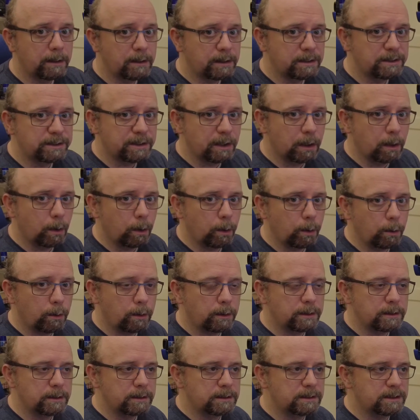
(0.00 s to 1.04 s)
So
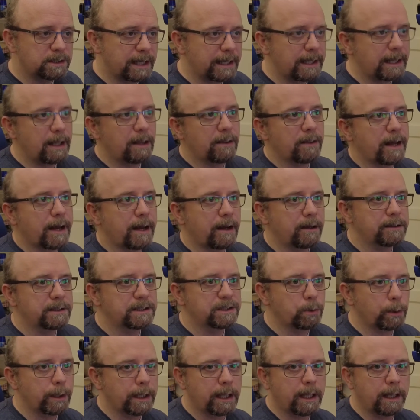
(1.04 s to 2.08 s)
taking that and
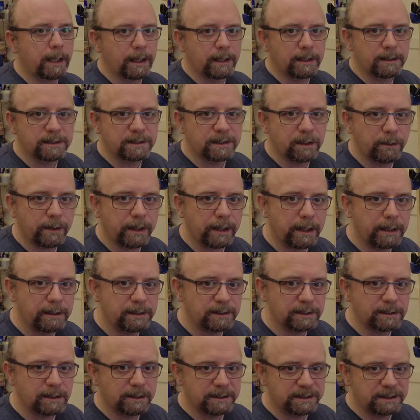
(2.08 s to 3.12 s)
tweaking it so that it
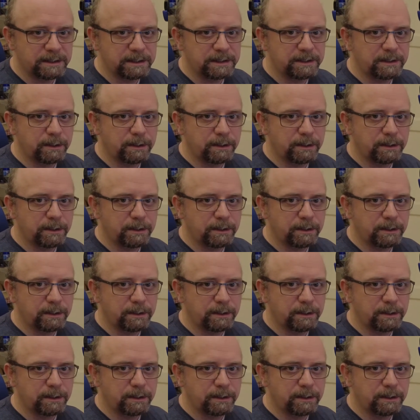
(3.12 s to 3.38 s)
just listens